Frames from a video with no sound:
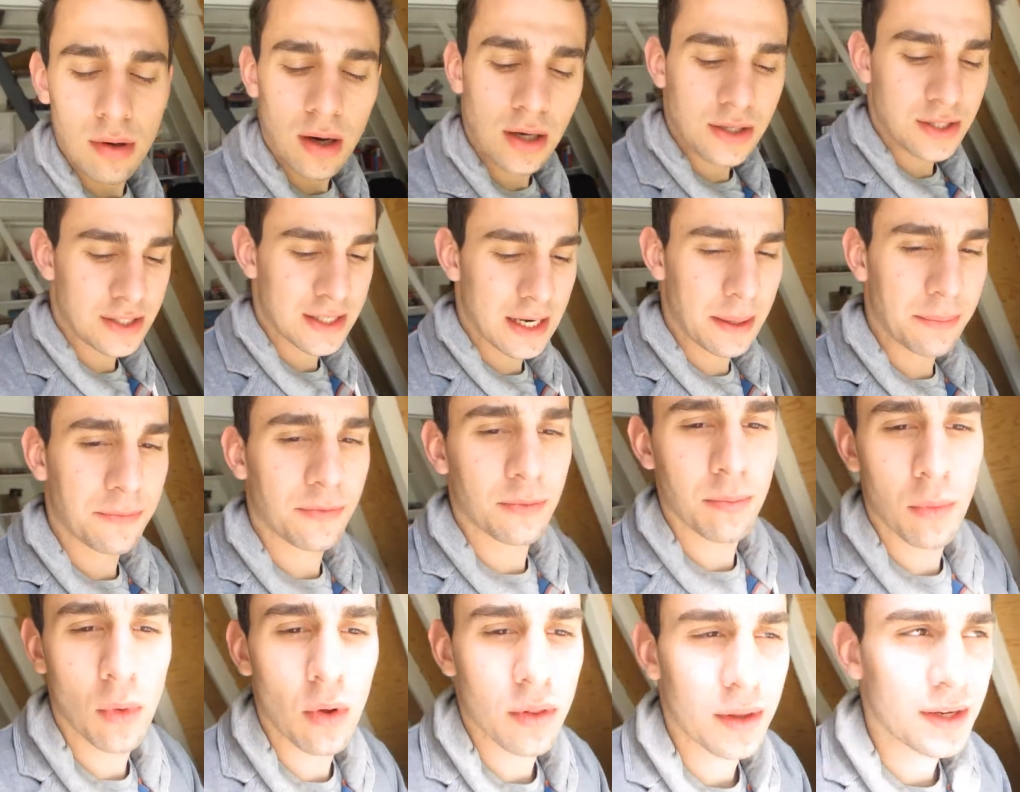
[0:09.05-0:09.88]
I slept
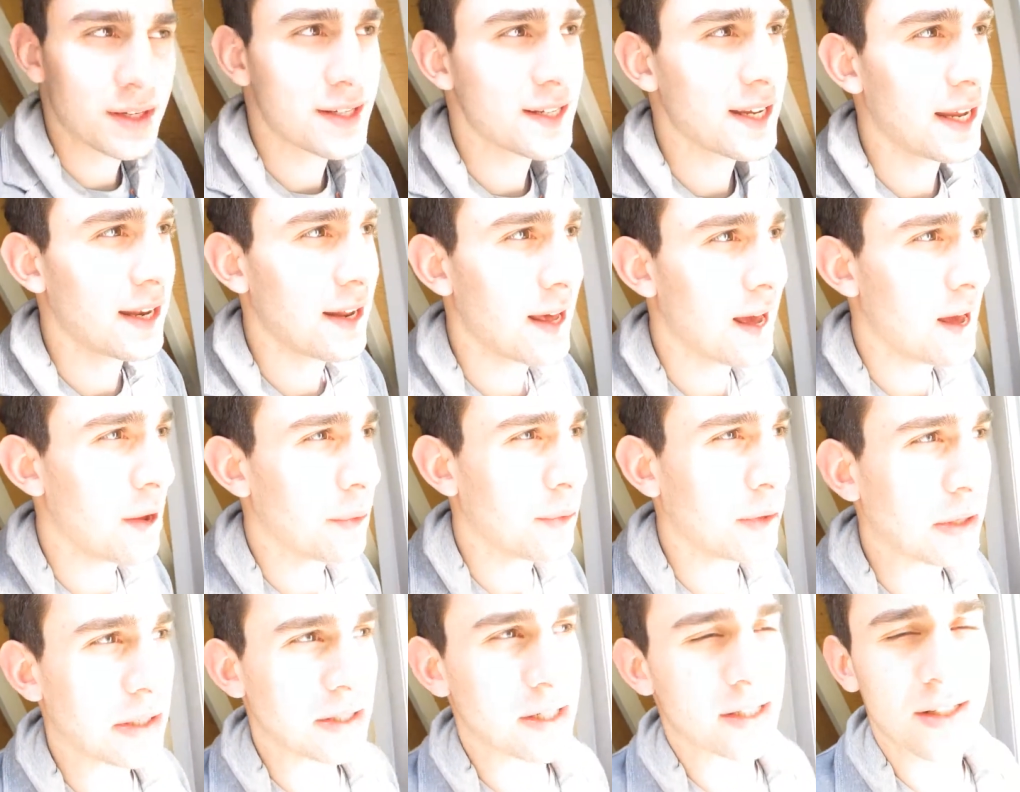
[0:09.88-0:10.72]
for more than 10
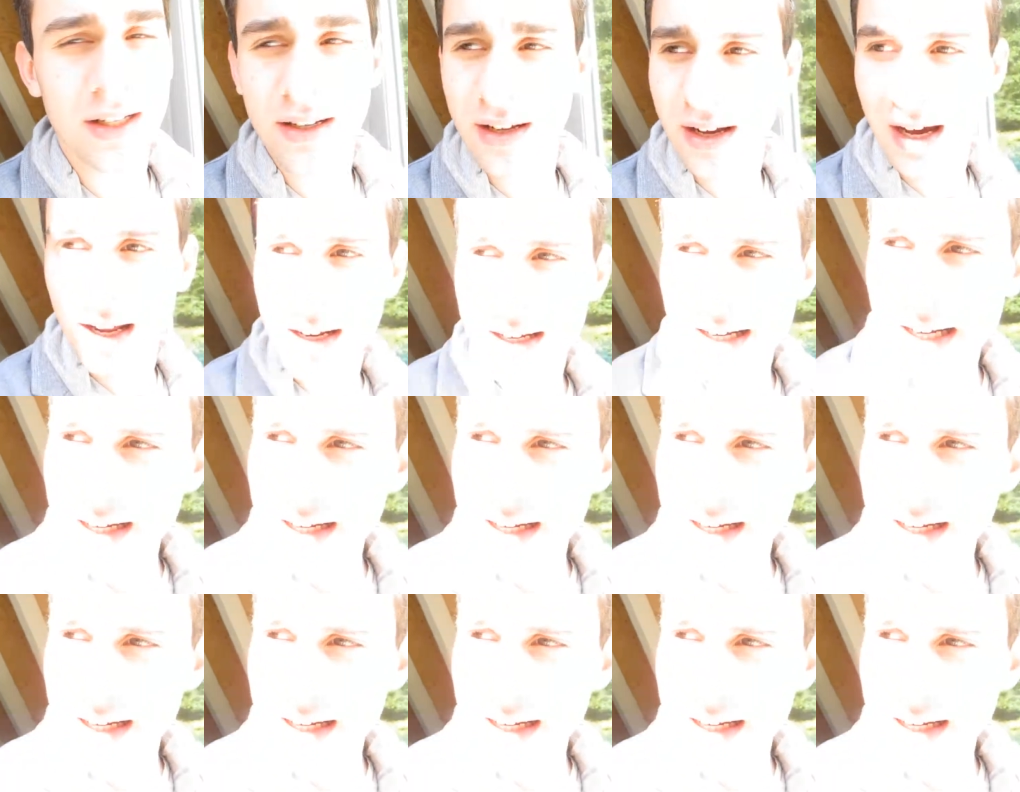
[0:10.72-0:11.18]
hours. I